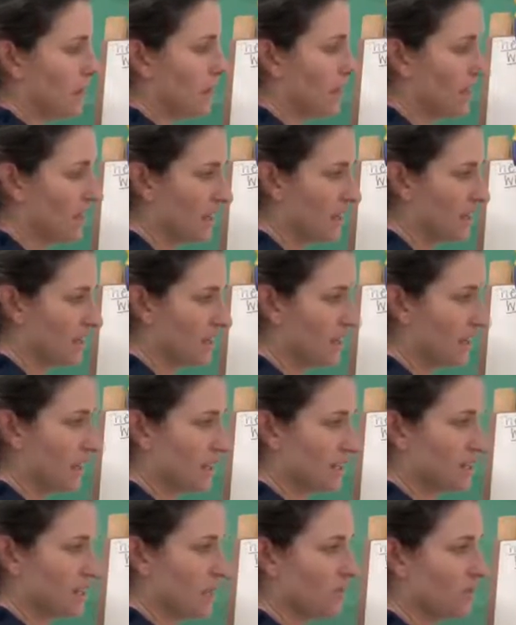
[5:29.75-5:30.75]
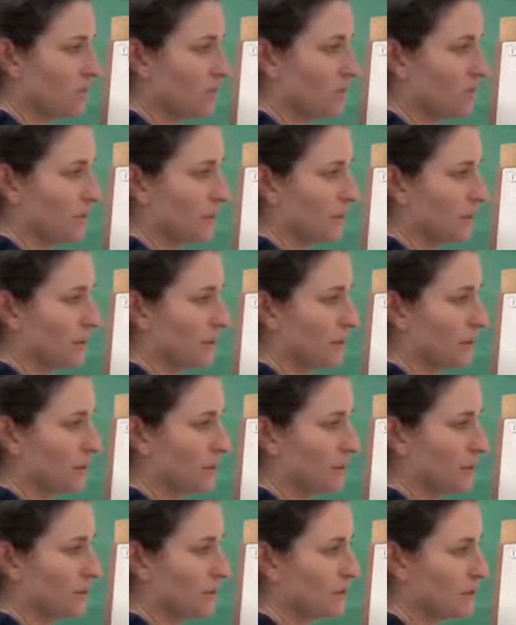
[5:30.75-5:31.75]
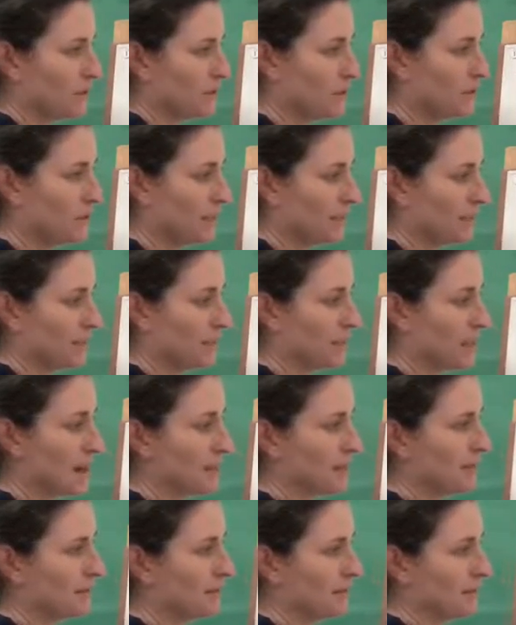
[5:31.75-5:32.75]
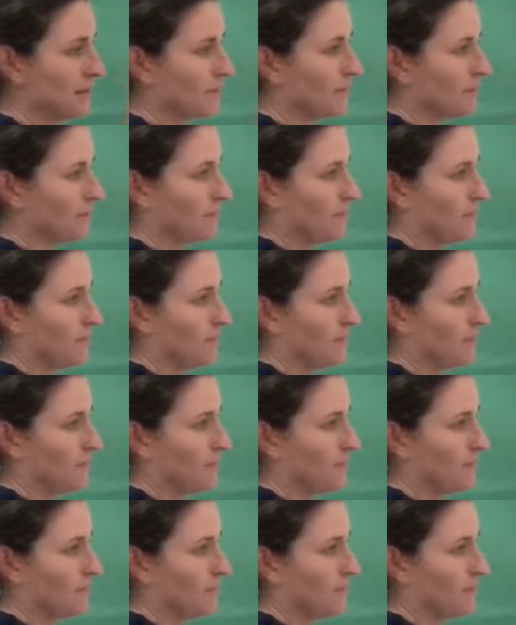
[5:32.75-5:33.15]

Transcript: And I talked to a couple students last week.